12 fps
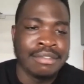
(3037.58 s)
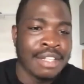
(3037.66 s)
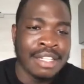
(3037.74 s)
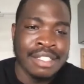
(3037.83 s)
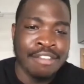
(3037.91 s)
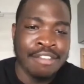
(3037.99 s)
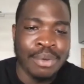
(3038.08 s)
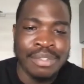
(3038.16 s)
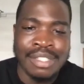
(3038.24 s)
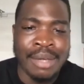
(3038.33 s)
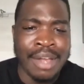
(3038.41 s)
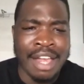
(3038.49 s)
influencers that
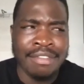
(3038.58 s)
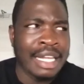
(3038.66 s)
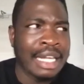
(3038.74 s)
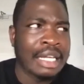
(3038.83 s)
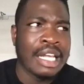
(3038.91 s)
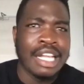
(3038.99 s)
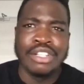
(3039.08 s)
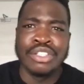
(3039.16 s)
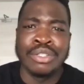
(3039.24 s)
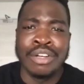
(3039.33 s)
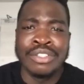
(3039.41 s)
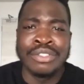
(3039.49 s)
will have like
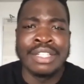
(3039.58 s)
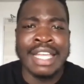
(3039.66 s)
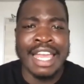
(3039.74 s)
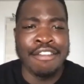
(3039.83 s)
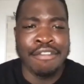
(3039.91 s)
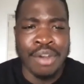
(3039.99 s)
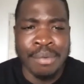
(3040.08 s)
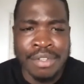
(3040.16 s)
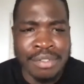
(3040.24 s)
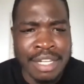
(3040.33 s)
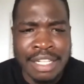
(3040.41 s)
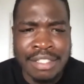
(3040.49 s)
200k followers on
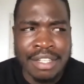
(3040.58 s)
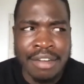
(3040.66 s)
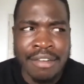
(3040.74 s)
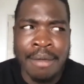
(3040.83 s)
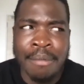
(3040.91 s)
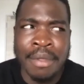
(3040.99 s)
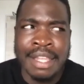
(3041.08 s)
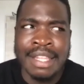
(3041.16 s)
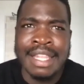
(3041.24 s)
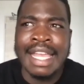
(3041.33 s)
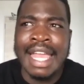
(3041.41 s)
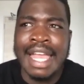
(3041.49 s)
Instagram, but then they're
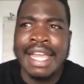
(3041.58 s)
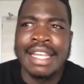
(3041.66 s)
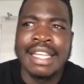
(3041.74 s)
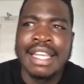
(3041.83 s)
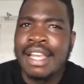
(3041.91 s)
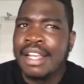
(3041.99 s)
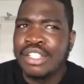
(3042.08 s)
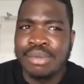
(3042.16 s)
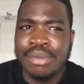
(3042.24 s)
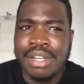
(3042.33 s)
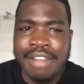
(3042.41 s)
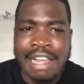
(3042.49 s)
getting
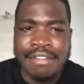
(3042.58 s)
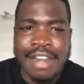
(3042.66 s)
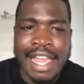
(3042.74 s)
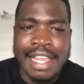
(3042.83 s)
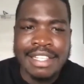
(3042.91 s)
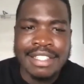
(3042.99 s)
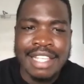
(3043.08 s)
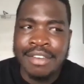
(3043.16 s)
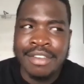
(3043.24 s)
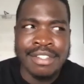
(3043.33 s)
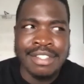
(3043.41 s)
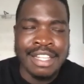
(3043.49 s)
25 likes. How does
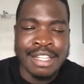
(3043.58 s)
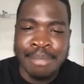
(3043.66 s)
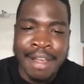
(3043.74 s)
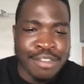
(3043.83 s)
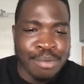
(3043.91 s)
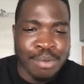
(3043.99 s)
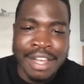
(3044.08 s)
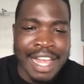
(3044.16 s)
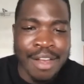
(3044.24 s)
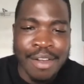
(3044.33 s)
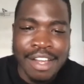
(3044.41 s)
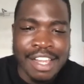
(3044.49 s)
the maths work
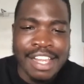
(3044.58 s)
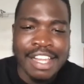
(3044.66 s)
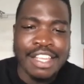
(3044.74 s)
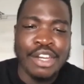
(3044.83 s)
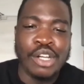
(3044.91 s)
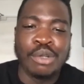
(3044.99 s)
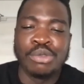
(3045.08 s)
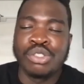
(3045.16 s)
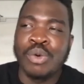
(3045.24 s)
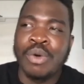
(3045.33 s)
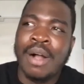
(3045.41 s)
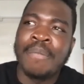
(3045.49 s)
out? So
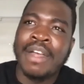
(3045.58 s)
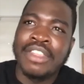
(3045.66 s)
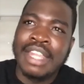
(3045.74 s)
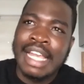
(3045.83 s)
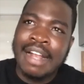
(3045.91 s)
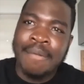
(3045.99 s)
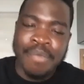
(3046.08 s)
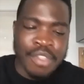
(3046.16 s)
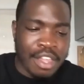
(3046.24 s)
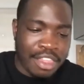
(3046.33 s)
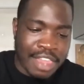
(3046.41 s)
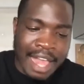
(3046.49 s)
I think
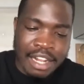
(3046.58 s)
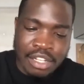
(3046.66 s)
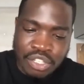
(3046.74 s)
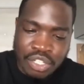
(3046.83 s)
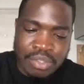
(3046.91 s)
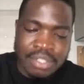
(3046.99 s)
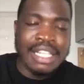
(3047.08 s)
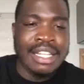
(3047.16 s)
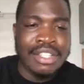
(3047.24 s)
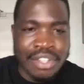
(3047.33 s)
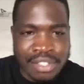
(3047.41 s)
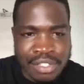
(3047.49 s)
that due
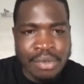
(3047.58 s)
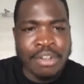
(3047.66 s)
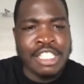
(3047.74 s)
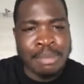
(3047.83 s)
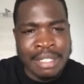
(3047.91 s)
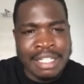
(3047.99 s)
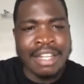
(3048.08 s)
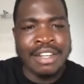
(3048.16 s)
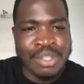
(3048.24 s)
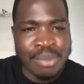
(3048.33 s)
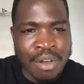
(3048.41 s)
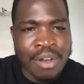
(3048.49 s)
diligence has got to be done as
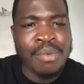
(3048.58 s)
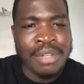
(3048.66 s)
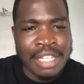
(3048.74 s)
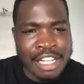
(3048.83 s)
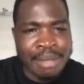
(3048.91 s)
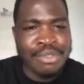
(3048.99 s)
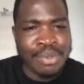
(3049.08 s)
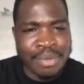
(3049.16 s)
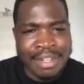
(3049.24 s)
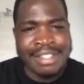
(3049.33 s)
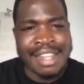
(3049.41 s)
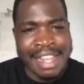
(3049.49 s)
well when it comes to
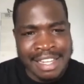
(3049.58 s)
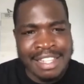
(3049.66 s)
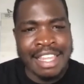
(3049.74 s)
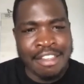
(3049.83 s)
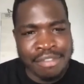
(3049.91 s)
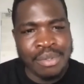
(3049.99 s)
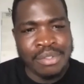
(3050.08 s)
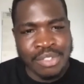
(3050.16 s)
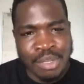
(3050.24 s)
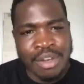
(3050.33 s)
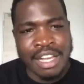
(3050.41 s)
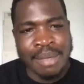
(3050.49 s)
understanding the influencers you're
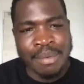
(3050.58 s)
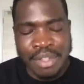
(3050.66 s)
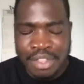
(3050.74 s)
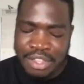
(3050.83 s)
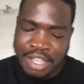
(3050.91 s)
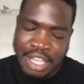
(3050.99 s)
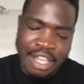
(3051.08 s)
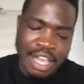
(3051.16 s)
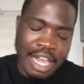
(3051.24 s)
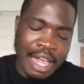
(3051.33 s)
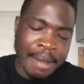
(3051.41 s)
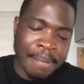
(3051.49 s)
working with.
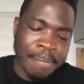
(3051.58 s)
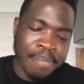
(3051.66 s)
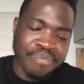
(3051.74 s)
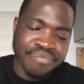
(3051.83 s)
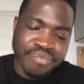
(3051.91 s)
And